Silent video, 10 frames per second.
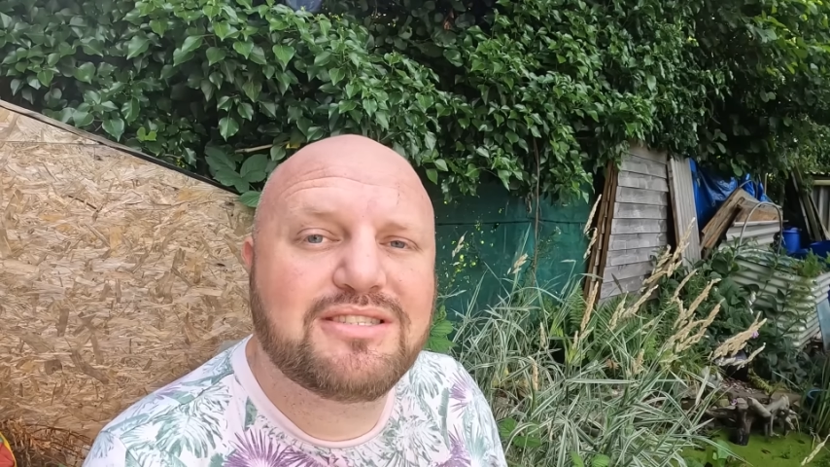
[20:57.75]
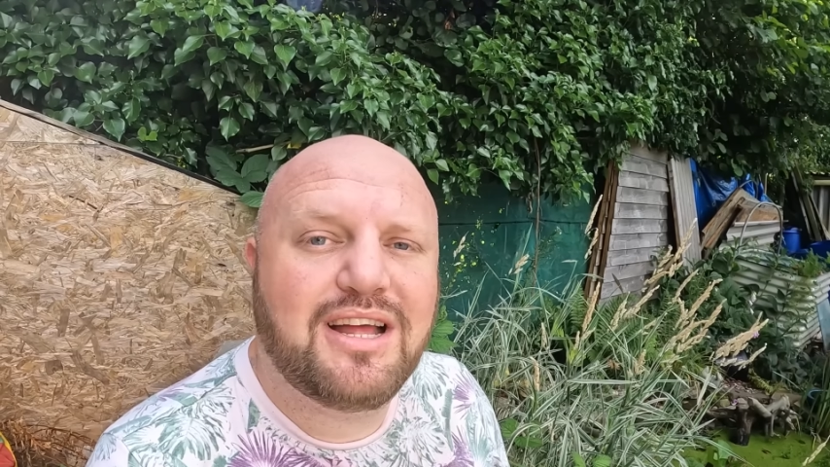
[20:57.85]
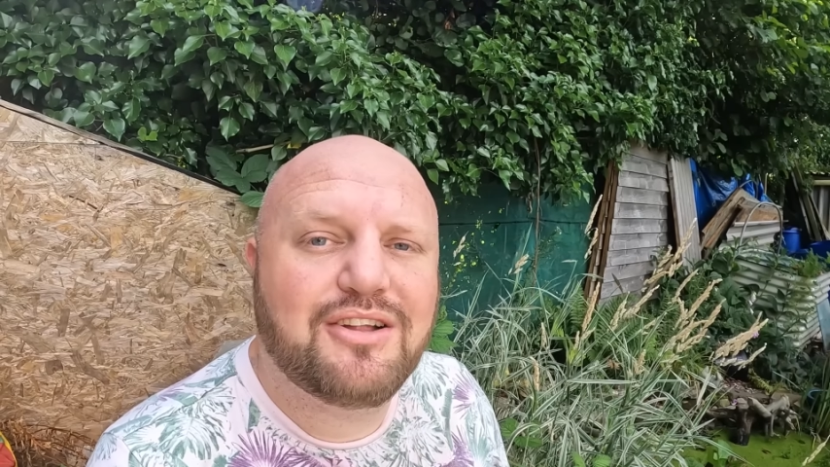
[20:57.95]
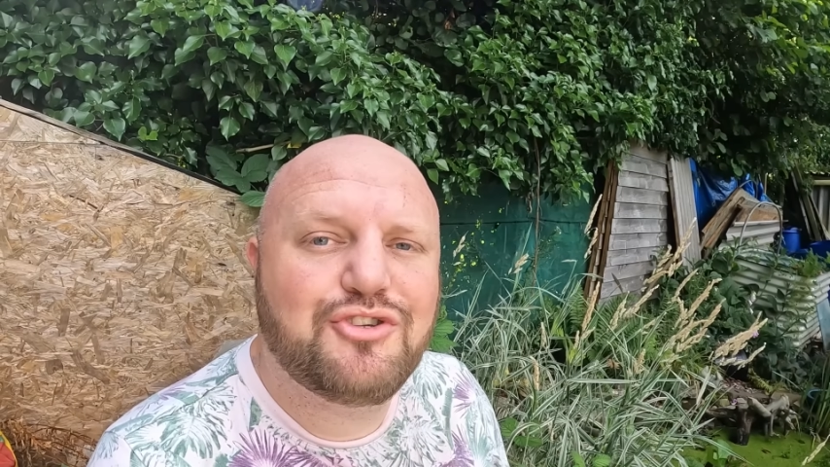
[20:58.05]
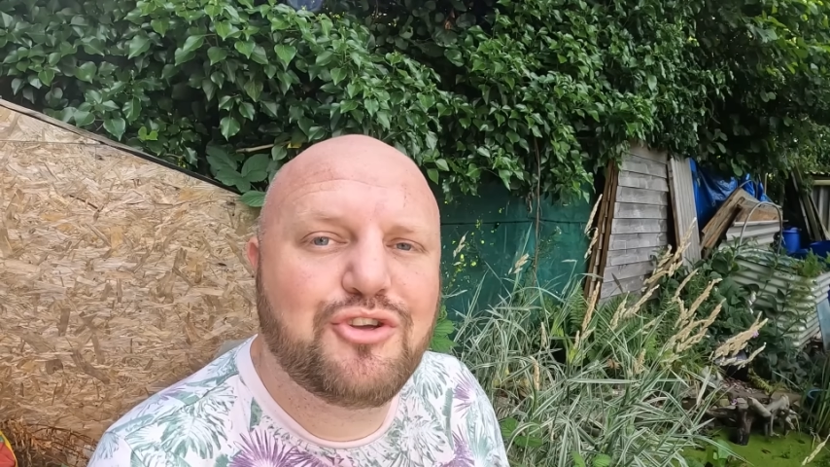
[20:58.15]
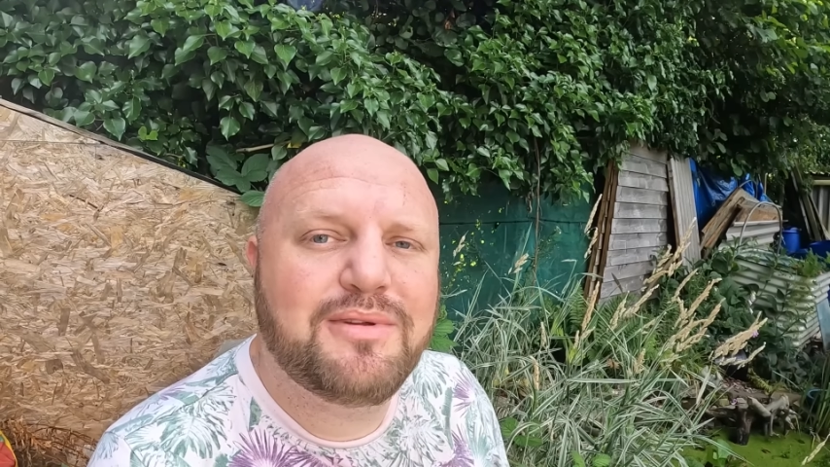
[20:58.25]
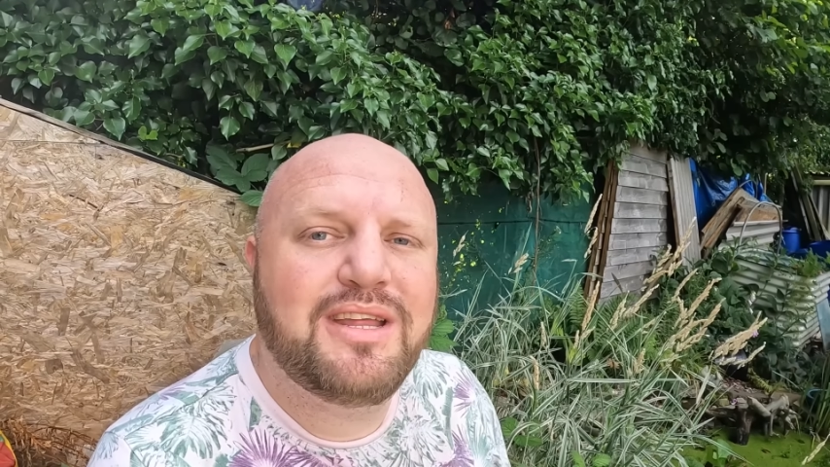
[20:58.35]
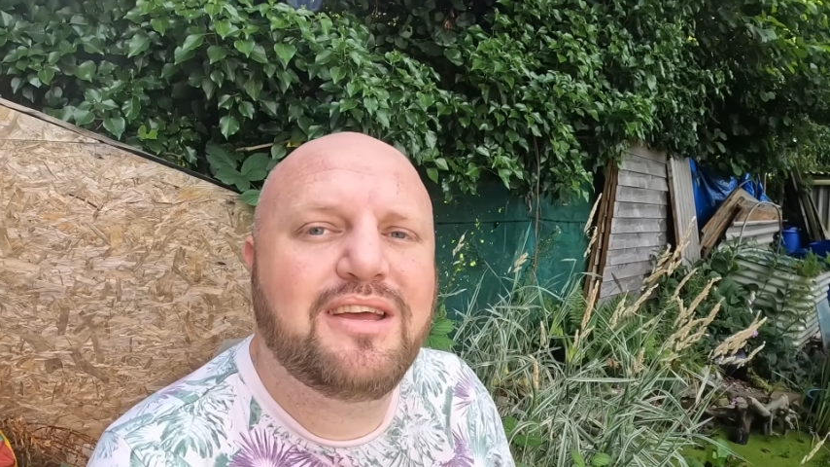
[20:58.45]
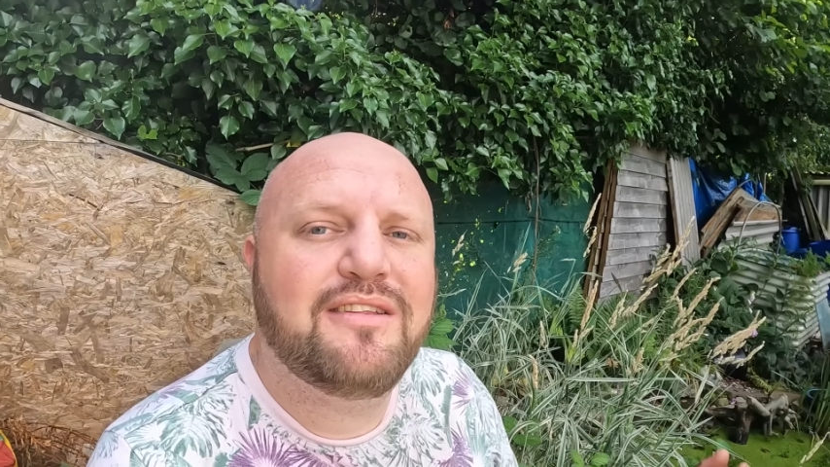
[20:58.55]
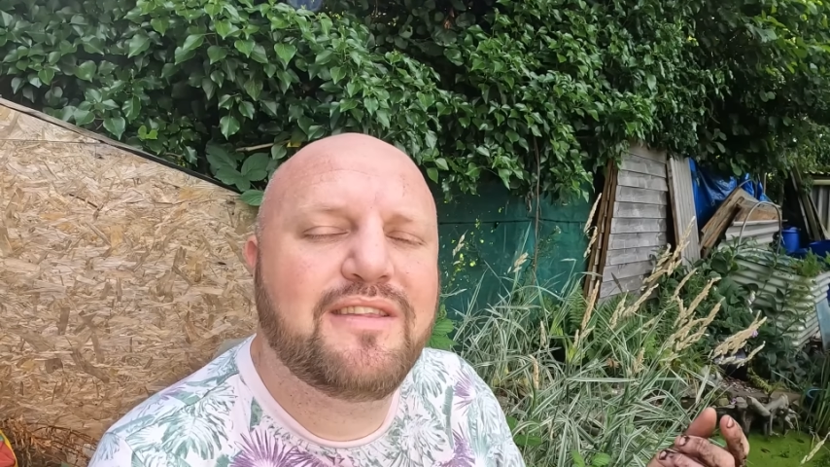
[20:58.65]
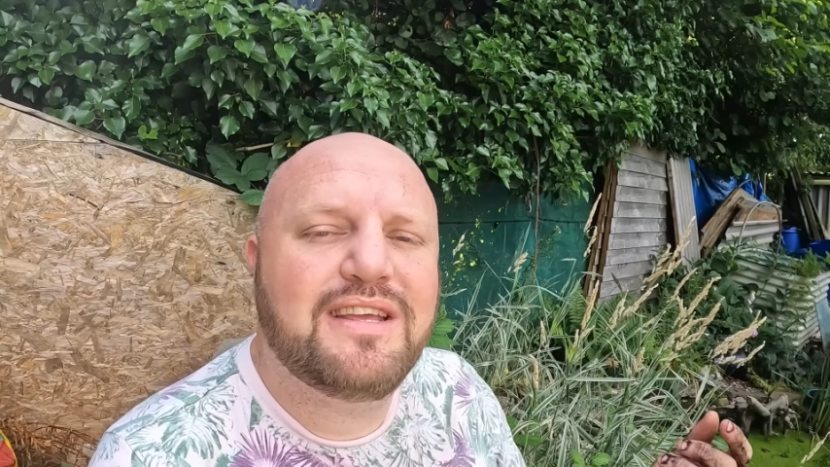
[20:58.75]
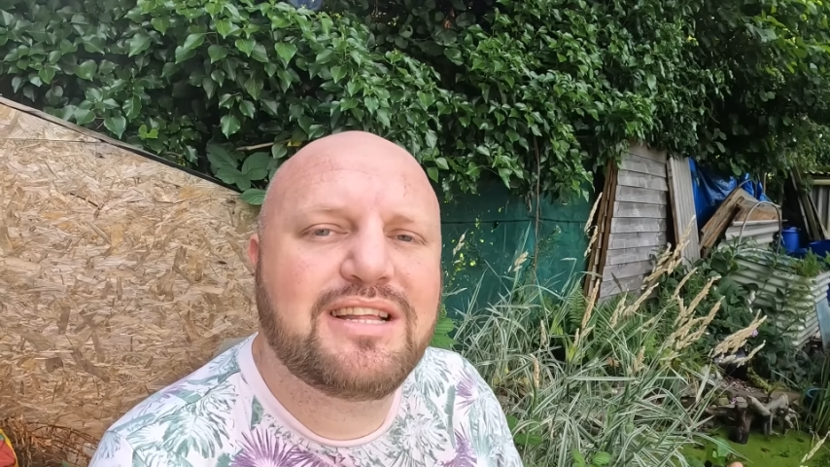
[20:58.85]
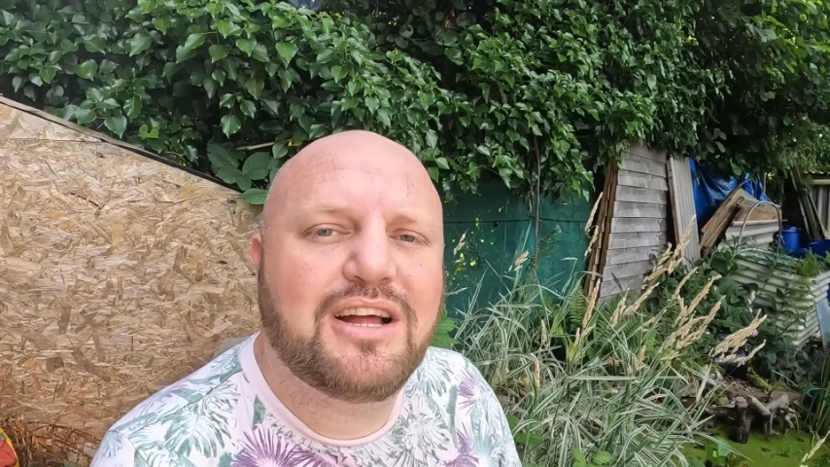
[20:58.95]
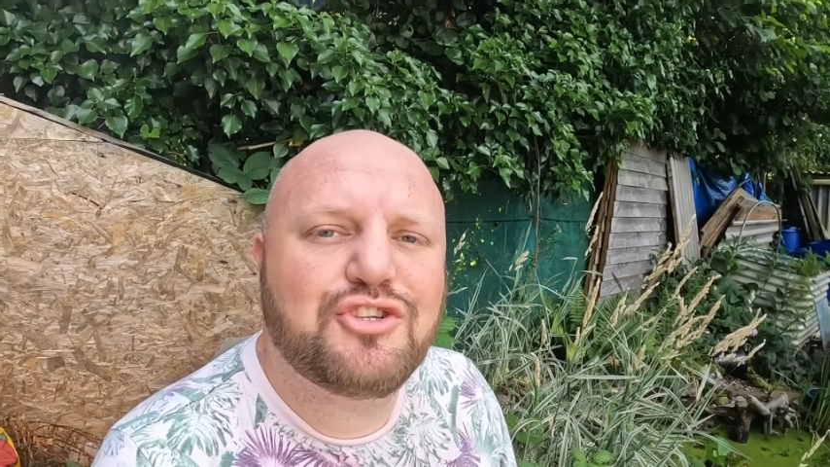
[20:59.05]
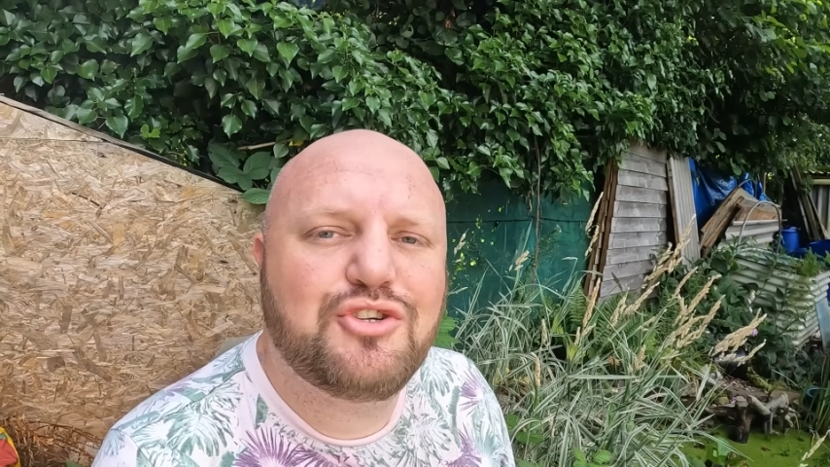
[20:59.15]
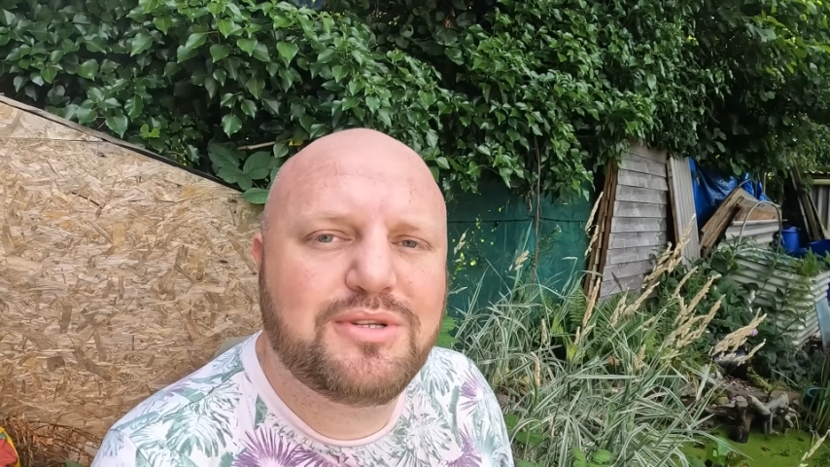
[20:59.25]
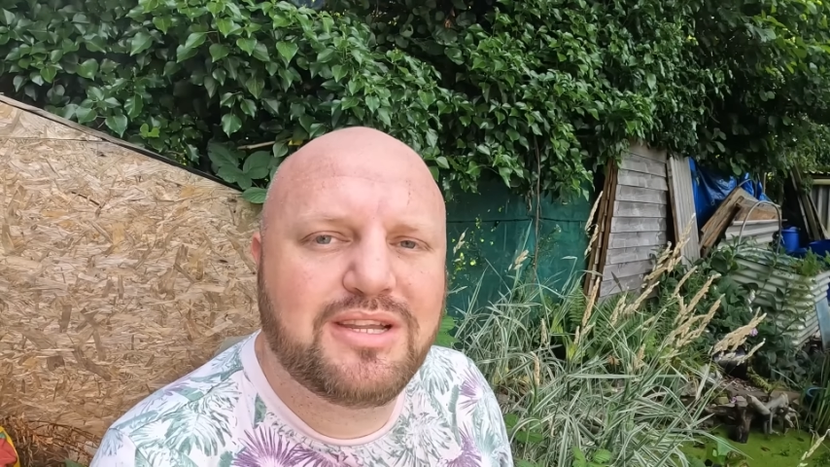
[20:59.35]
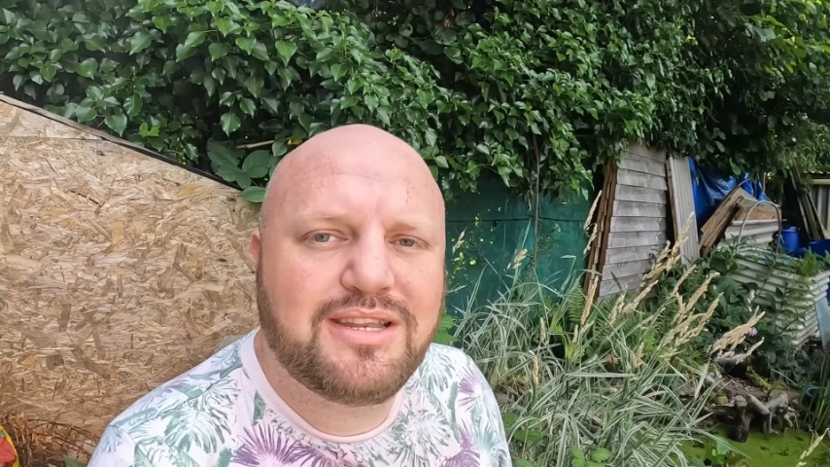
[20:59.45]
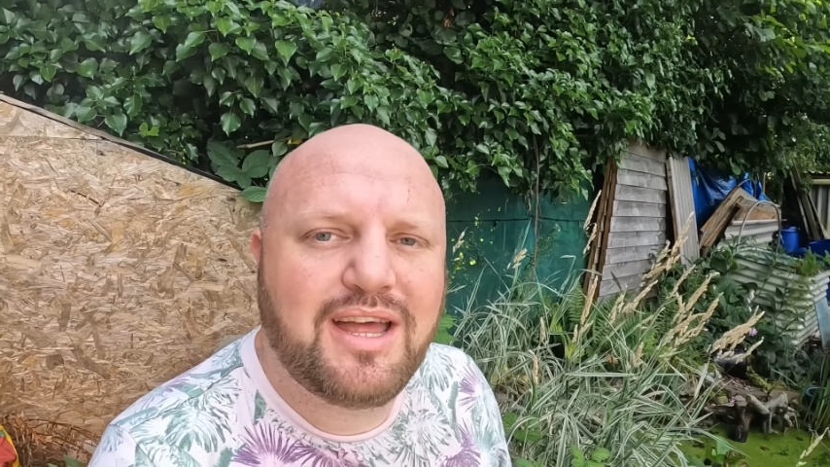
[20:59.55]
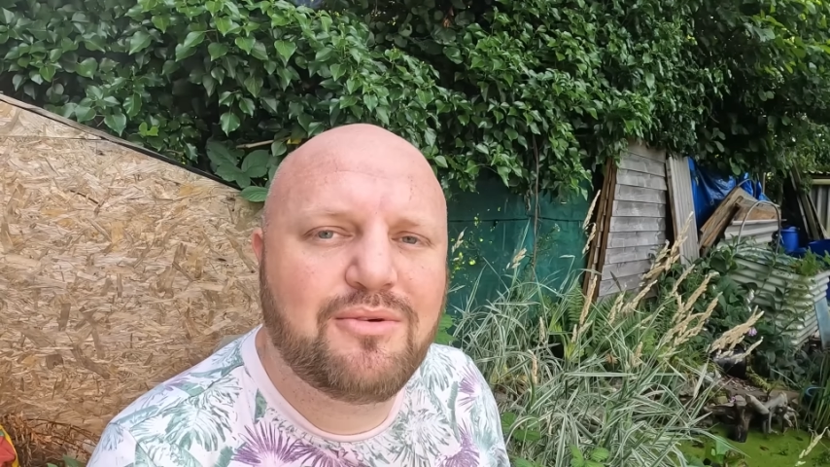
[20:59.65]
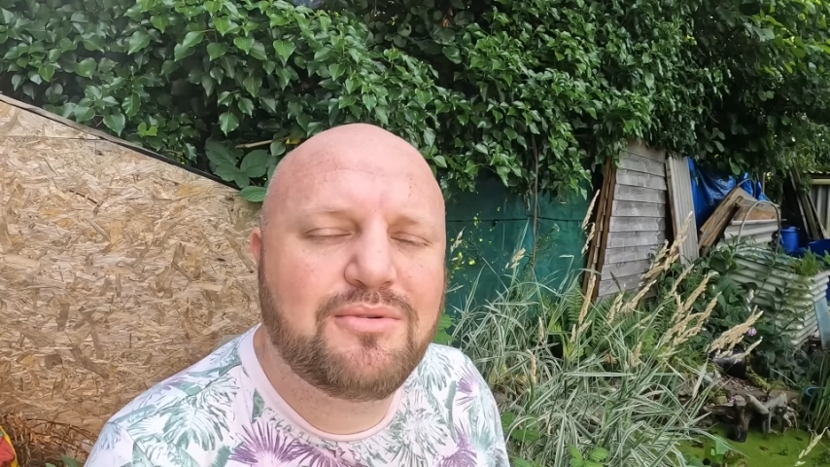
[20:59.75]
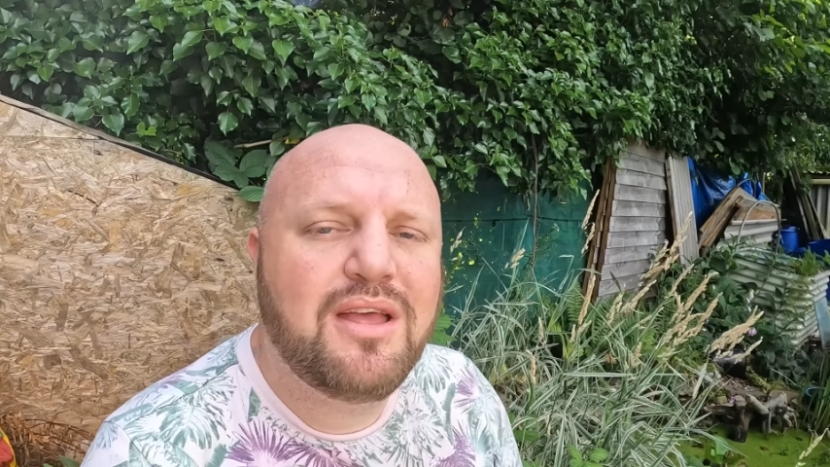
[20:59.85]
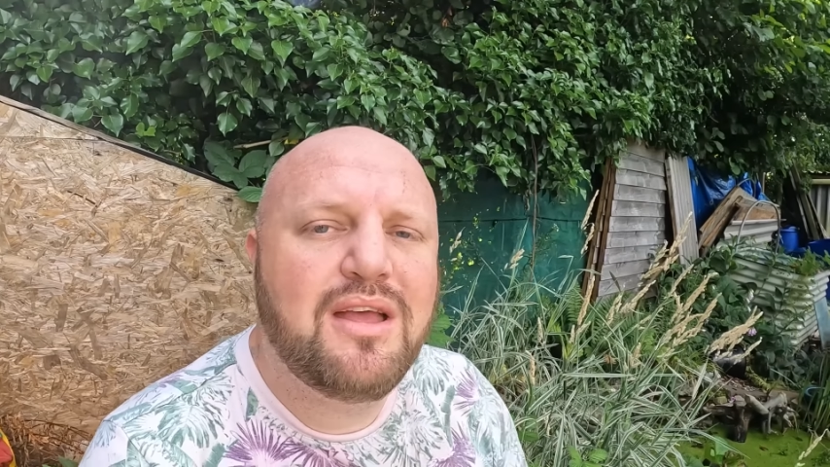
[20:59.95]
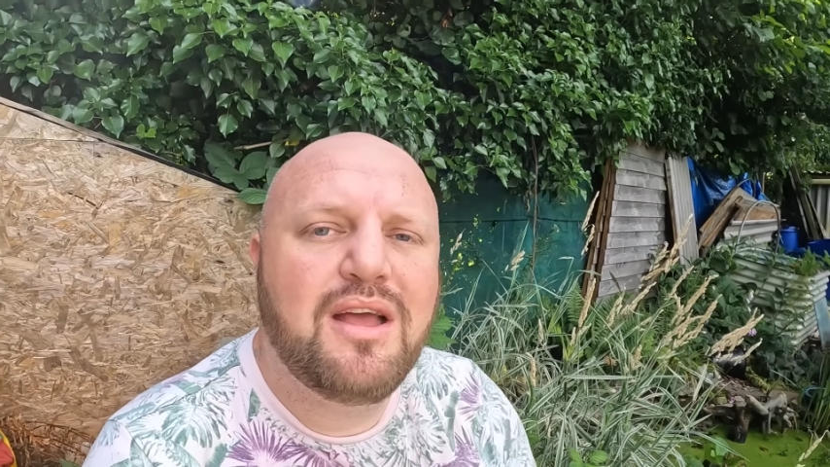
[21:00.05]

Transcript: start germinating and they start shooting down,